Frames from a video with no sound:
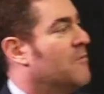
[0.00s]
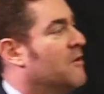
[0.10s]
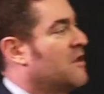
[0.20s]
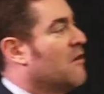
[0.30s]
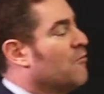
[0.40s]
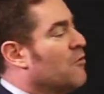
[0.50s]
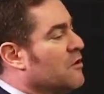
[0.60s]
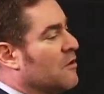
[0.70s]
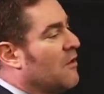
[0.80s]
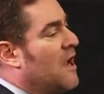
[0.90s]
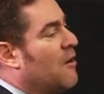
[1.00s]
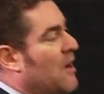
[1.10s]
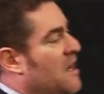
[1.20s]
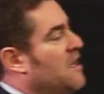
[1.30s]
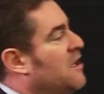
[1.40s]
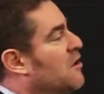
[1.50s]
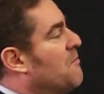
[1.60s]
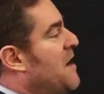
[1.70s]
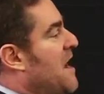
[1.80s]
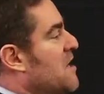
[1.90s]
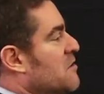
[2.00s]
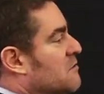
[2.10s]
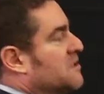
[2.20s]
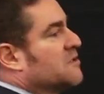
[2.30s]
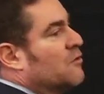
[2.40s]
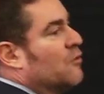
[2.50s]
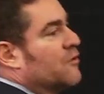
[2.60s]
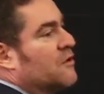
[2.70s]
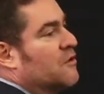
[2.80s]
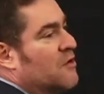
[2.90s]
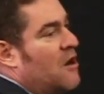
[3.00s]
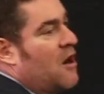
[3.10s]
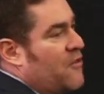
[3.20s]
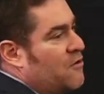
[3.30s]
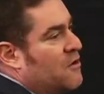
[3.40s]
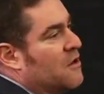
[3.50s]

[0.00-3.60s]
but they wouldn't allow any competitor school to do it either.